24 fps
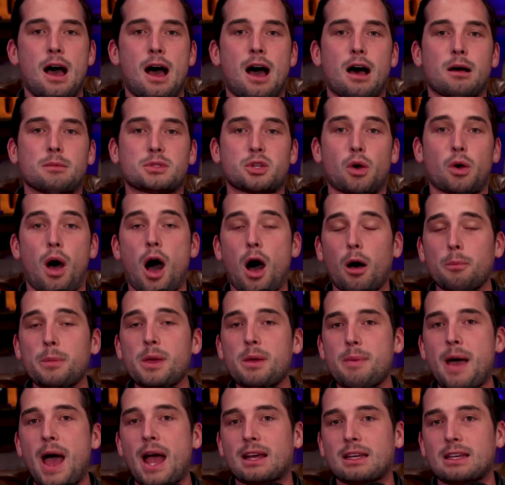So I'll
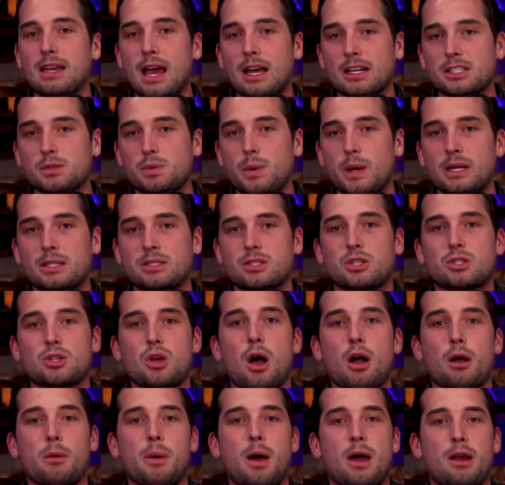be back next week to
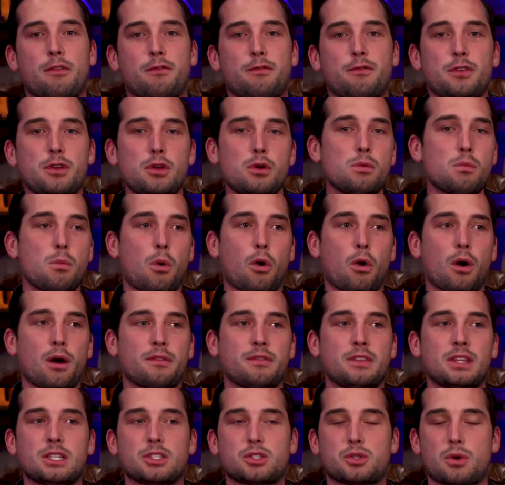talk about a few more
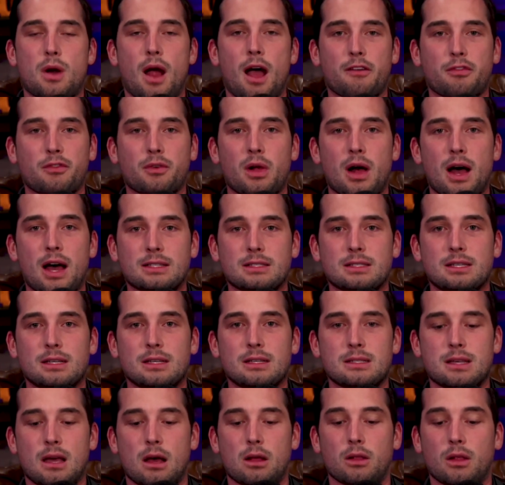of these draft
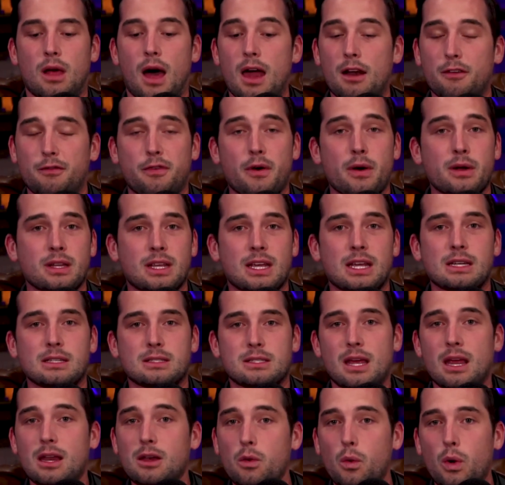classes. A lot of fun
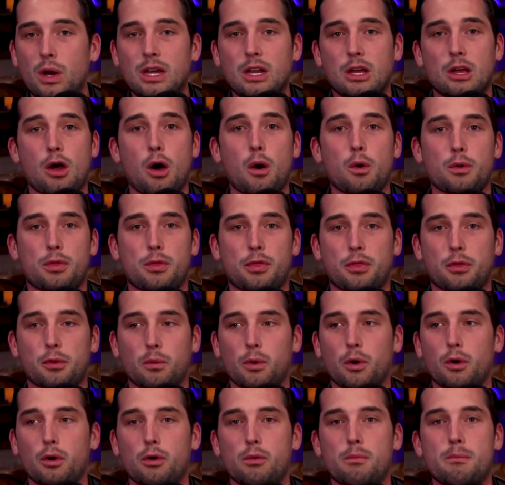continuing to go
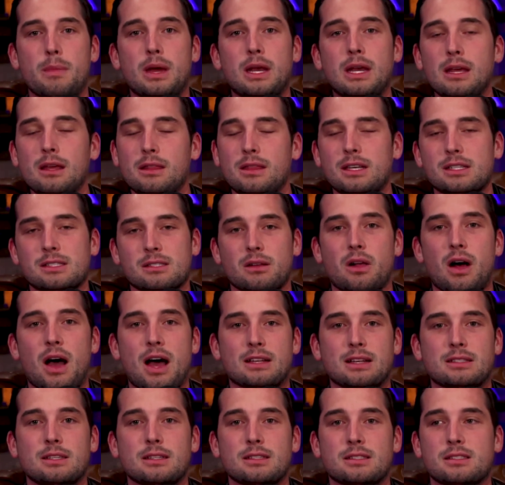through many of these
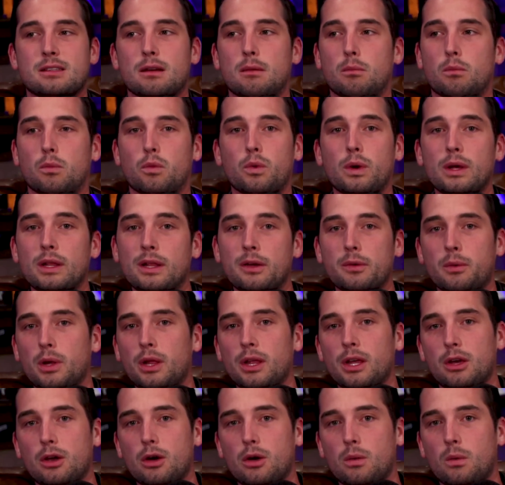classes, some really,
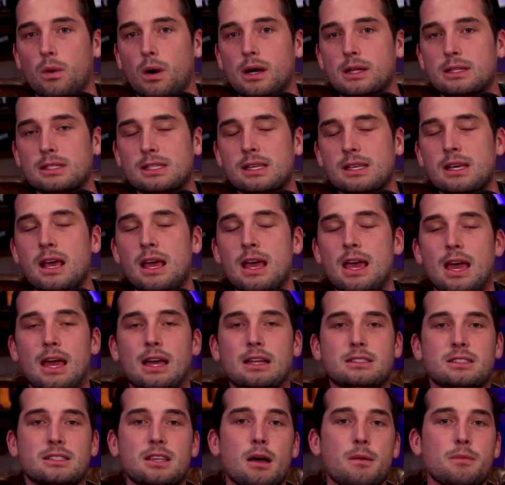really good ones
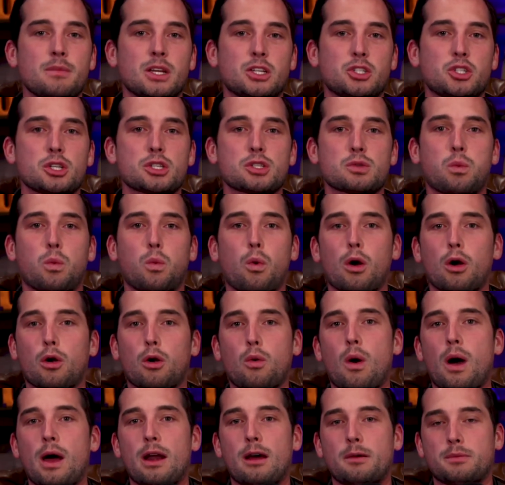and some that just weren't
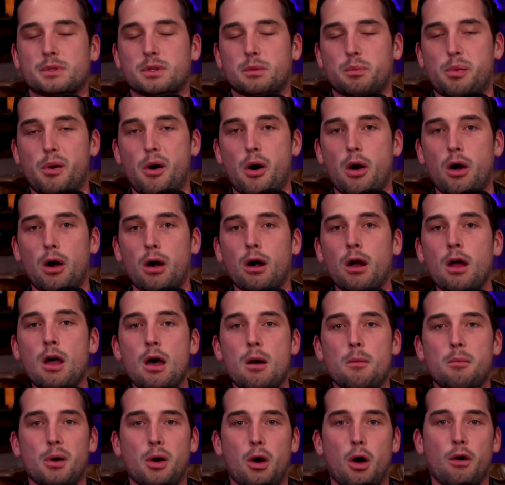quite up to par.
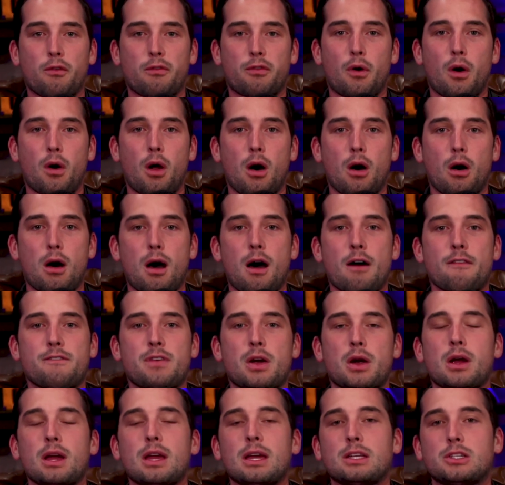But overall, a
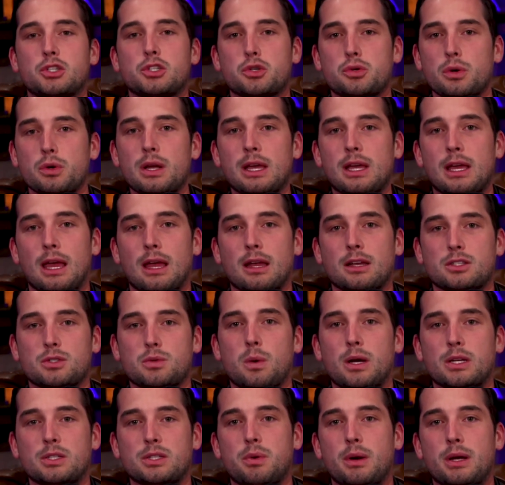very intriguing
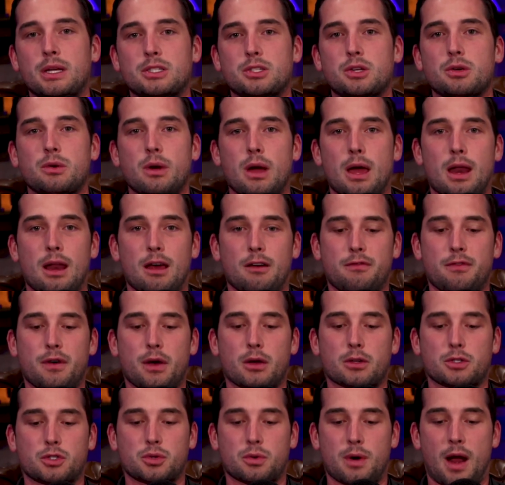2022
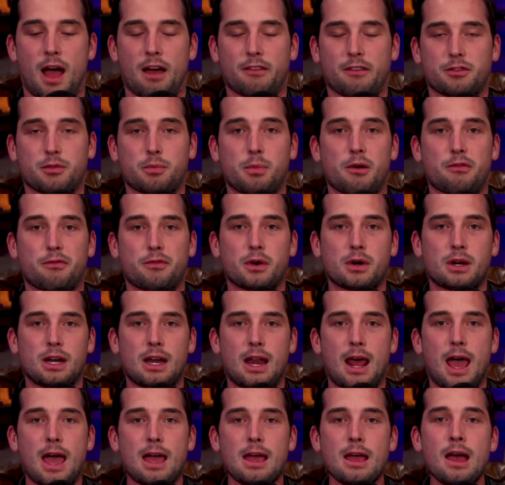NFL draft. But for
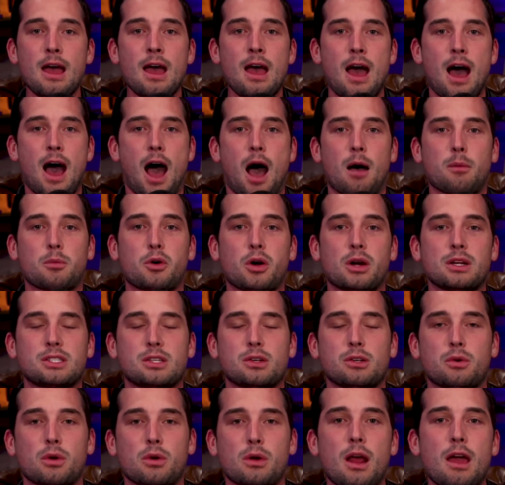today, I'm
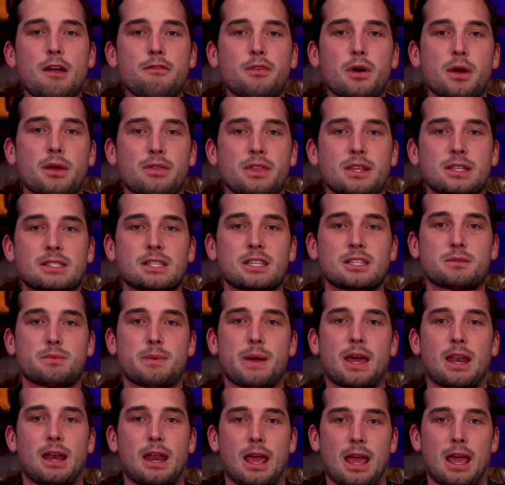Grayson Grundhoefer, and this has
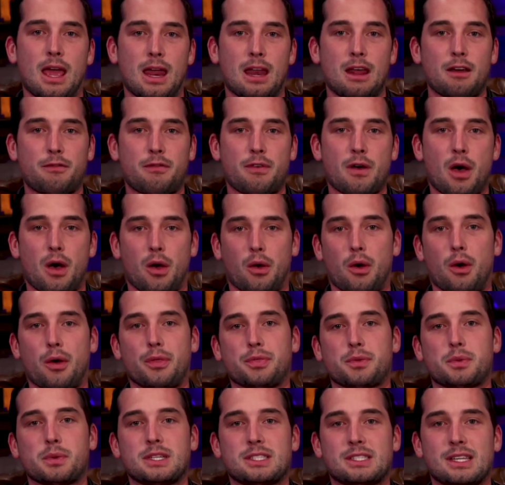been NFL on
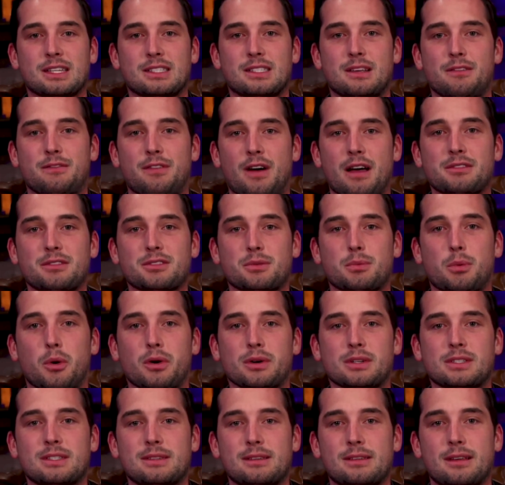365
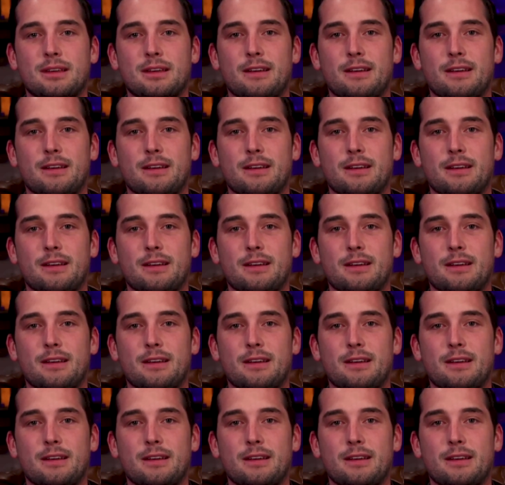Sports.